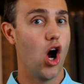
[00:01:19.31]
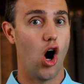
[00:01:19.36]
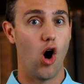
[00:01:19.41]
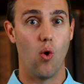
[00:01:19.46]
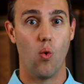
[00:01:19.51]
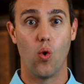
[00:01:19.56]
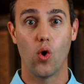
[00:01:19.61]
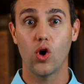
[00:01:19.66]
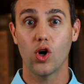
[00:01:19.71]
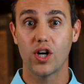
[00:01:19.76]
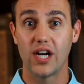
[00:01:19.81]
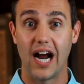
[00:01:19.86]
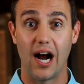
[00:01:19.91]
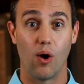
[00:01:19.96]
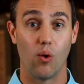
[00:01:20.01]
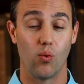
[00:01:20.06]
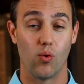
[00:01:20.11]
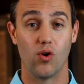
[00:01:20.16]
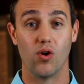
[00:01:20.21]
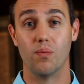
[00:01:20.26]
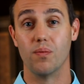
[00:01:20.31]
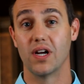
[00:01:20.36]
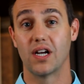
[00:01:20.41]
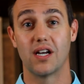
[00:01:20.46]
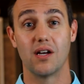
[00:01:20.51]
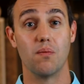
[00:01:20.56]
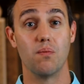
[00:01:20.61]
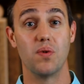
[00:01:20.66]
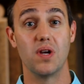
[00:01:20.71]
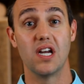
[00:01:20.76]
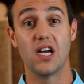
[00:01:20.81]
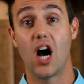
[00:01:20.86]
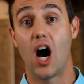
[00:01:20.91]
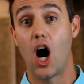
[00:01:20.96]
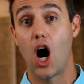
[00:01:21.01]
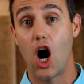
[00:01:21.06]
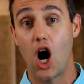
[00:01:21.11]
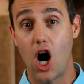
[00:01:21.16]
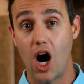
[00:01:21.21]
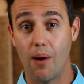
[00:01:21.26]
a workout room, it can be
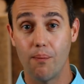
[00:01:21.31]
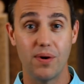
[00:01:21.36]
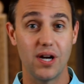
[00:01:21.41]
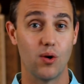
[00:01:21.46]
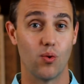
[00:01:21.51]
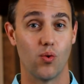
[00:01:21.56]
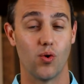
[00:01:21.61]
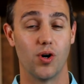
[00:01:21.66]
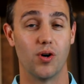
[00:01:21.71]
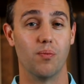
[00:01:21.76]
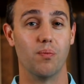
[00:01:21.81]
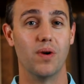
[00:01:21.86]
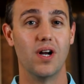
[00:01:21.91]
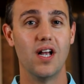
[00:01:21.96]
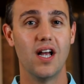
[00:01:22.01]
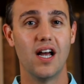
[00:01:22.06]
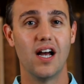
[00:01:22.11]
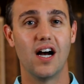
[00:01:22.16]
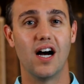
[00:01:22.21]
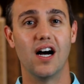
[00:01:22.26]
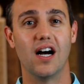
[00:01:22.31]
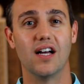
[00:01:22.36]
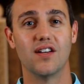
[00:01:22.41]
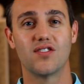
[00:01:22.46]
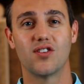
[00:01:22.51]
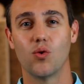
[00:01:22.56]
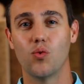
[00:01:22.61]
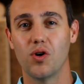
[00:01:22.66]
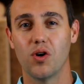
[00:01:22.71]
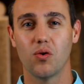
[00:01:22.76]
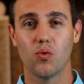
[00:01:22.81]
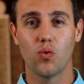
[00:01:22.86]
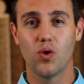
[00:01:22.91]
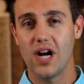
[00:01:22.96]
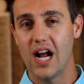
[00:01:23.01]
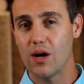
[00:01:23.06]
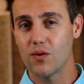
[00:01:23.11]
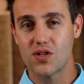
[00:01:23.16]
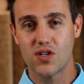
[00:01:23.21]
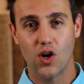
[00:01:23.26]
a hobby room. So
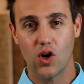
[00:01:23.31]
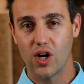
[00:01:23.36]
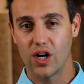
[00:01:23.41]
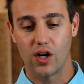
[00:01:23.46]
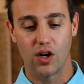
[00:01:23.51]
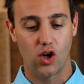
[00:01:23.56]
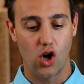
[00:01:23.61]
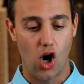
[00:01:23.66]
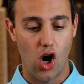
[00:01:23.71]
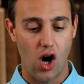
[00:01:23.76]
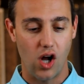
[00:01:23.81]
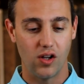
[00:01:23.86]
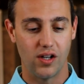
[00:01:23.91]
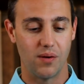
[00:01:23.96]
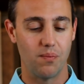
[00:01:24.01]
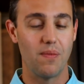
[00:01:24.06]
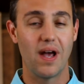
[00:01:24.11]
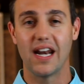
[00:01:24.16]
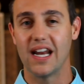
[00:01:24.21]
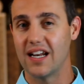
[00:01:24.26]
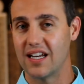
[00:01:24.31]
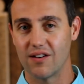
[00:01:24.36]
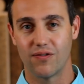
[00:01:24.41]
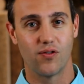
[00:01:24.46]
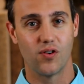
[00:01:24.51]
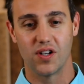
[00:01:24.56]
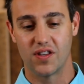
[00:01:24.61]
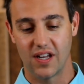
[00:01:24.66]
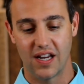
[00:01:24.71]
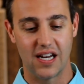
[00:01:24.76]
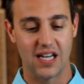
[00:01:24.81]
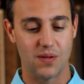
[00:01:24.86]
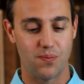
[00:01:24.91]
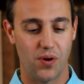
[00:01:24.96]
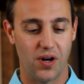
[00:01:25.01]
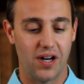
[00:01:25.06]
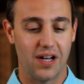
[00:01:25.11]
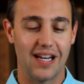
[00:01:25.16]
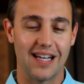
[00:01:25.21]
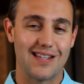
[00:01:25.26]
we're now starting to call it many different things,
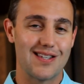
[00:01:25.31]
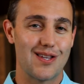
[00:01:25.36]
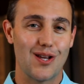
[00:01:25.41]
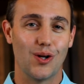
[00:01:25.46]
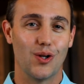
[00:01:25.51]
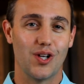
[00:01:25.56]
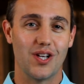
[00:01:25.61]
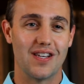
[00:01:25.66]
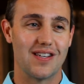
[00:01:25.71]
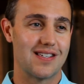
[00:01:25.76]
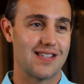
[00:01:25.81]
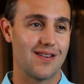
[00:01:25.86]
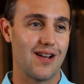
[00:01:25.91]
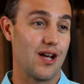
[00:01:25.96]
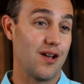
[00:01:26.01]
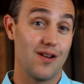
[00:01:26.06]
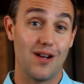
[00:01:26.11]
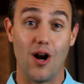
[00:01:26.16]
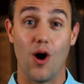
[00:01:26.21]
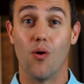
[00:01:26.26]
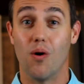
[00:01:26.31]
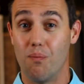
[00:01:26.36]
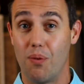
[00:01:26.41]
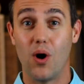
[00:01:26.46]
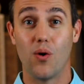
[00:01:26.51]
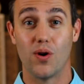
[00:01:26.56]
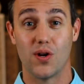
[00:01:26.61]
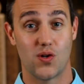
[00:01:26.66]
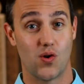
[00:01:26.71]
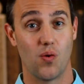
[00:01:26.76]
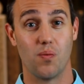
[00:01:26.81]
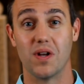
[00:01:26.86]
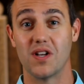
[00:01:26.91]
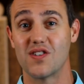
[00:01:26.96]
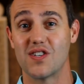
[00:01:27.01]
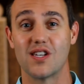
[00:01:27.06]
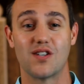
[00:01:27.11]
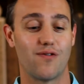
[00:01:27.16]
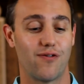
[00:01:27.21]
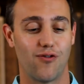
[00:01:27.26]
but it still is a bonus room.
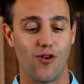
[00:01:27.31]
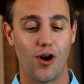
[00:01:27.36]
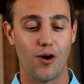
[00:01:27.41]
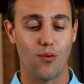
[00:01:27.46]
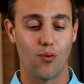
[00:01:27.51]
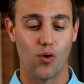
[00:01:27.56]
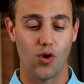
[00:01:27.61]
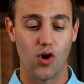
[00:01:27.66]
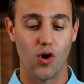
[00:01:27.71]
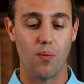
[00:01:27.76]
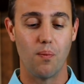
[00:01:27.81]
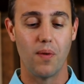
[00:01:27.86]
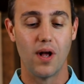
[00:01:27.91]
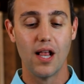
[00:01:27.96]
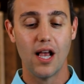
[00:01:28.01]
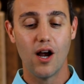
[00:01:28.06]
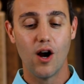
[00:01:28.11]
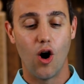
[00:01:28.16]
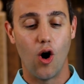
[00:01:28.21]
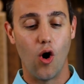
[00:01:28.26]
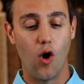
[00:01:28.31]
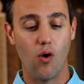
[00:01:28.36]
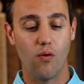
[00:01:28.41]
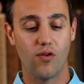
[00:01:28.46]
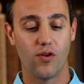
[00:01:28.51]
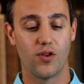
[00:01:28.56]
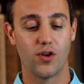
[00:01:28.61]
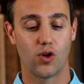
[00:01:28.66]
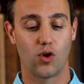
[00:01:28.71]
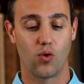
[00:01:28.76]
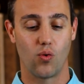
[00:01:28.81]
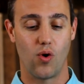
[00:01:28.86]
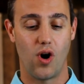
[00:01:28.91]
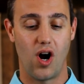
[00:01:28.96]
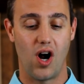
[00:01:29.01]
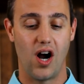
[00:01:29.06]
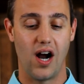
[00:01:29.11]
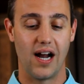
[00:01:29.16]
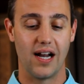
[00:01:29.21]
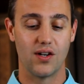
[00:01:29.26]
It's this front room over the
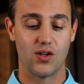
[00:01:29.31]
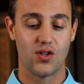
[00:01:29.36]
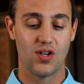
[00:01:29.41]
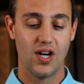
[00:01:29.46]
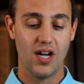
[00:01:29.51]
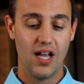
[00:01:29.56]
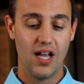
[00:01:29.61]
garage.